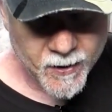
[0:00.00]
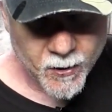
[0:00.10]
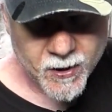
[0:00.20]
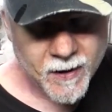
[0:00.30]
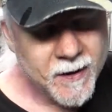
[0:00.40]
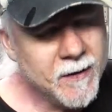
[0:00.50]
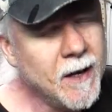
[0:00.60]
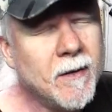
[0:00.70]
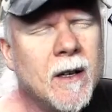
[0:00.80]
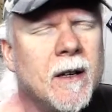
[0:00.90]

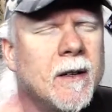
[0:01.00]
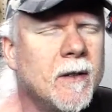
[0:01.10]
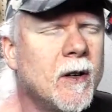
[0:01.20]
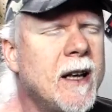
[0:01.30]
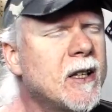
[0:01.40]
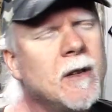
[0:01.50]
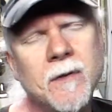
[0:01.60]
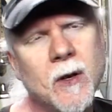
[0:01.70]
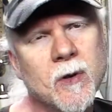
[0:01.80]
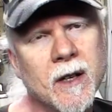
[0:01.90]
It's
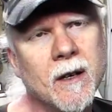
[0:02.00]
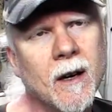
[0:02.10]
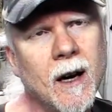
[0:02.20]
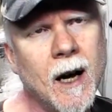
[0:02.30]
confusing.